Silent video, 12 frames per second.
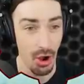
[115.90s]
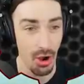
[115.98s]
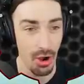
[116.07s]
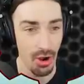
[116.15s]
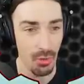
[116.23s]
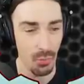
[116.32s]

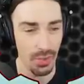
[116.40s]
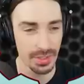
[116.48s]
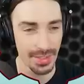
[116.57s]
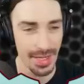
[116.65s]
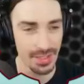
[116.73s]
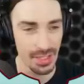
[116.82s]
Oh, one
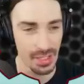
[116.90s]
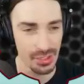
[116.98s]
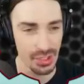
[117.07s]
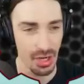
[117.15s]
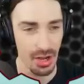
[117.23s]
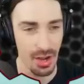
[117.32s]
landed on
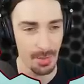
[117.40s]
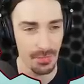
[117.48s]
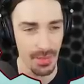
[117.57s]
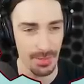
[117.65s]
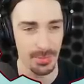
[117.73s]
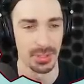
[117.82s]
top of
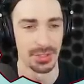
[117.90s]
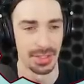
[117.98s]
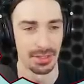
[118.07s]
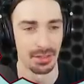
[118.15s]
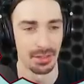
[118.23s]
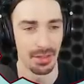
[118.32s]
that
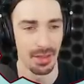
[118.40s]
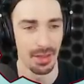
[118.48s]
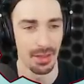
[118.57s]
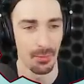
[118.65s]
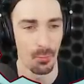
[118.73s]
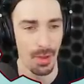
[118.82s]
building,
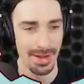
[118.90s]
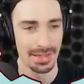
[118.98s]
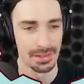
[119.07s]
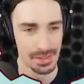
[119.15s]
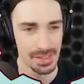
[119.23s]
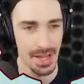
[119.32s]
went
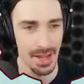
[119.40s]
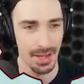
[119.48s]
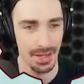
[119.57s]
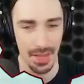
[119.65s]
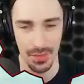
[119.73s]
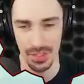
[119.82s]

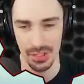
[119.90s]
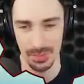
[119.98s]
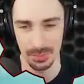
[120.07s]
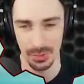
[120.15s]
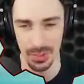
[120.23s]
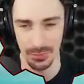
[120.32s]
inside, and then
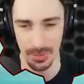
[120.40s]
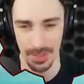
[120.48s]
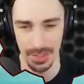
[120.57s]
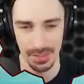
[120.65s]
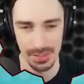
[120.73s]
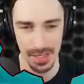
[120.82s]
exploded from
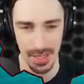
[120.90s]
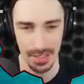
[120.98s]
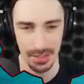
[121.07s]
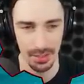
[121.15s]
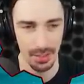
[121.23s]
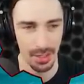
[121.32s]
the
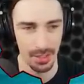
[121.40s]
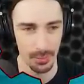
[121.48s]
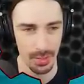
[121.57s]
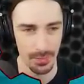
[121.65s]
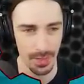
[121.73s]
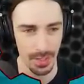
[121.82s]
inside. All right,
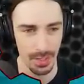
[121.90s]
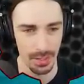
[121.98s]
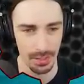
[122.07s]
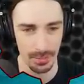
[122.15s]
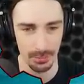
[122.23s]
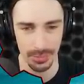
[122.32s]
we've
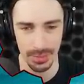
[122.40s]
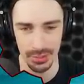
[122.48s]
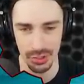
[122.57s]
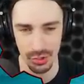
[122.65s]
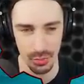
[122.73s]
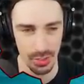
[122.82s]
completely
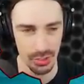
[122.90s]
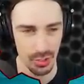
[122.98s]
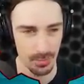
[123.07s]
destroyed 2